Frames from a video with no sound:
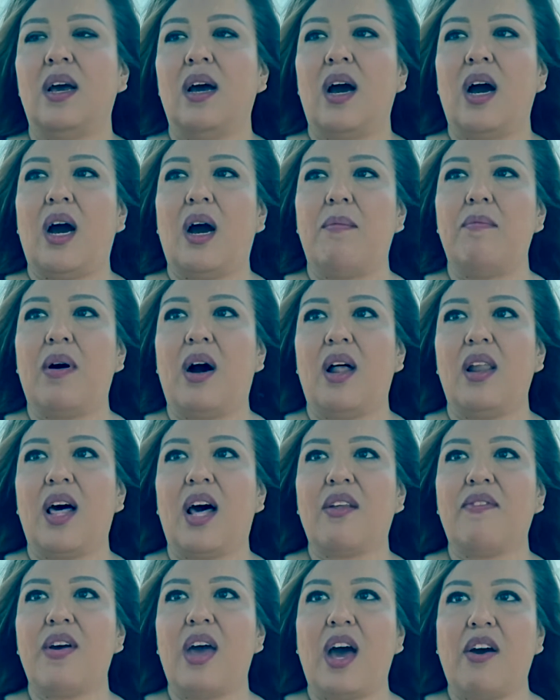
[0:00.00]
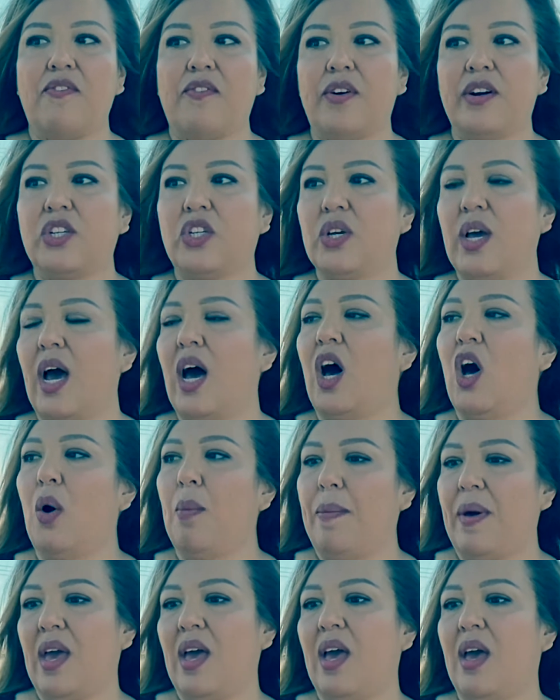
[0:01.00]
a lot of effort to
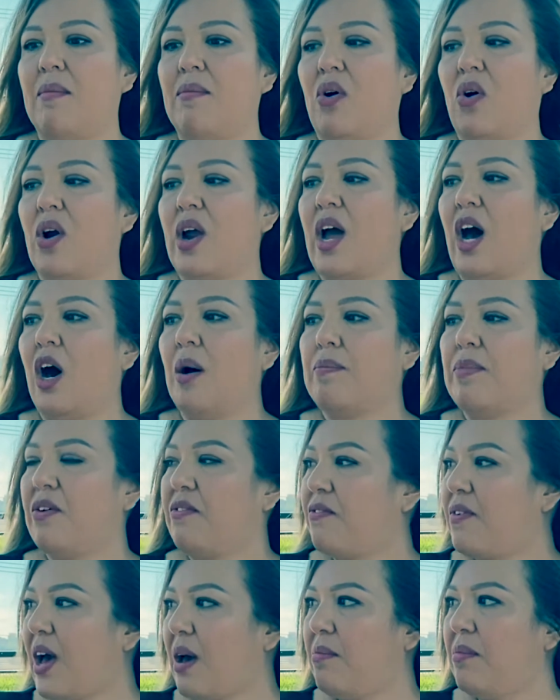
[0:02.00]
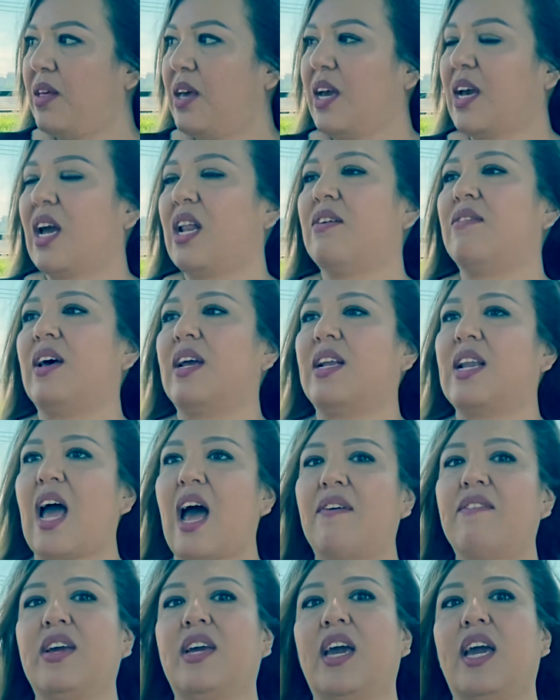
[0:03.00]
help him or help the family kind of like
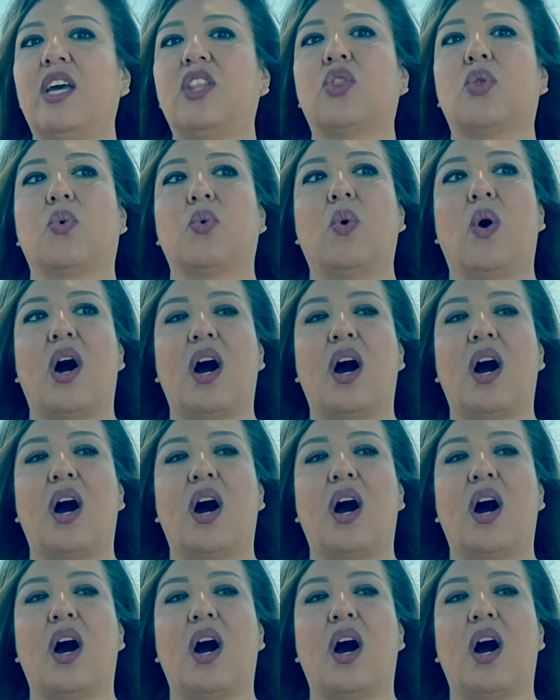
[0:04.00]
navigate through